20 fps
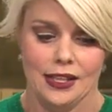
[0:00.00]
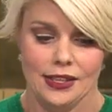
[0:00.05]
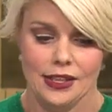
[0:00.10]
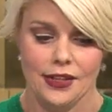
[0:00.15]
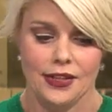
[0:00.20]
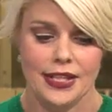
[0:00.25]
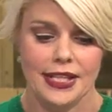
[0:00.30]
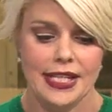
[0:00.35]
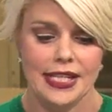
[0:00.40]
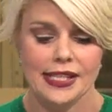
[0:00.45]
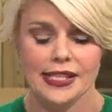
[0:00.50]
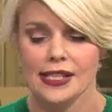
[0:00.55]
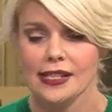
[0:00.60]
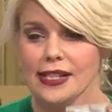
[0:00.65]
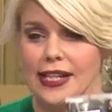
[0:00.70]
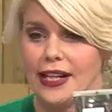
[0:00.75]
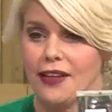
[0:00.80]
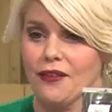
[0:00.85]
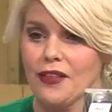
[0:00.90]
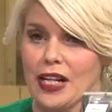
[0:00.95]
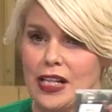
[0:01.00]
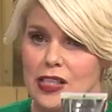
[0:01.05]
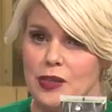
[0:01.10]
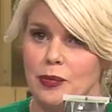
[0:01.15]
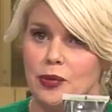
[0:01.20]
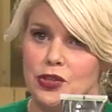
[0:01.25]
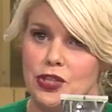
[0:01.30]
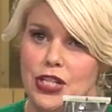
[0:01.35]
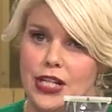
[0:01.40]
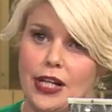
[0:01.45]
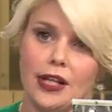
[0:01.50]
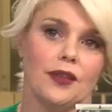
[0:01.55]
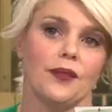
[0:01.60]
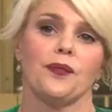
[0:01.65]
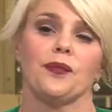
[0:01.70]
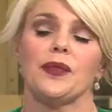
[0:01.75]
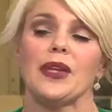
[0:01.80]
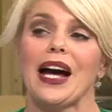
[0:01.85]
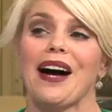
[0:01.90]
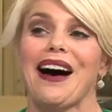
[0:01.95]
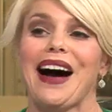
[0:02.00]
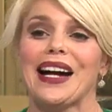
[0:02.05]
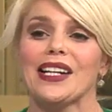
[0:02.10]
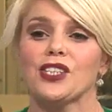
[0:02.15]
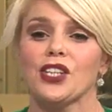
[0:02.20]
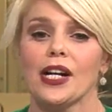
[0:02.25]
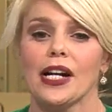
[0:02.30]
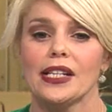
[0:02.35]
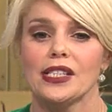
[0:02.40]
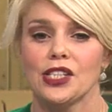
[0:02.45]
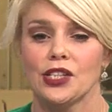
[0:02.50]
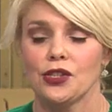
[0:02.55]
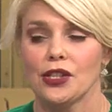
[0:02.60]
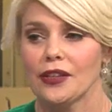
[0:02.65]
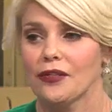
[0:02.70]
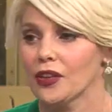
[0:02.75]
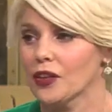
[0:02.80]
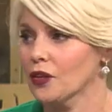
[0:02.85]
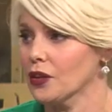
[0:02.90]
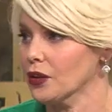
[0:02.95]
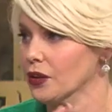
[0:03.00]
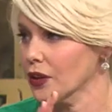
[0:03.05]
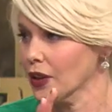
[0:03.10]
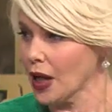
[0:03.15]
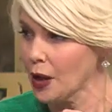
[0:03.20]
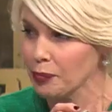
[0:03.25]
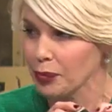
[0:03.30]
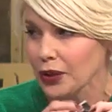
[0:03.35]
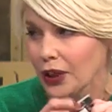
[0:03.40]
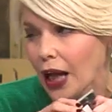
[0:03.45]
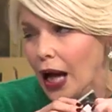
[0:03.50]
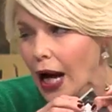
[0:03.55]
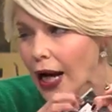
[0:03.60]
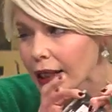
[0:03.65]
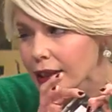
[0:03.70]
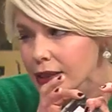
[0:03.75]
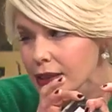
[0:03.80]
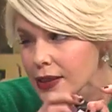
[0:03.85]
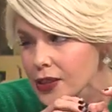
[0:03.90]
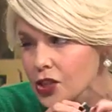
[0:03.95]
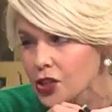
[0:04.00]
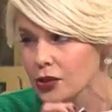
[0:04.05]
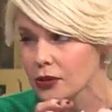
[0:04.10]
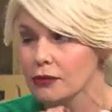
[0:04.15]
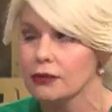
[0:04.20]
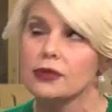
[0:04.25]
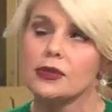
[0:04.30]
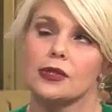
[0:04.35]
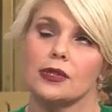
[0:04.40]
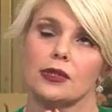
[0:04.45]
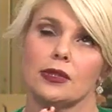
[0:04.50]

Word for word: So this is like a flexible gel. Now I tried two different couple kinds. Mm -hmm.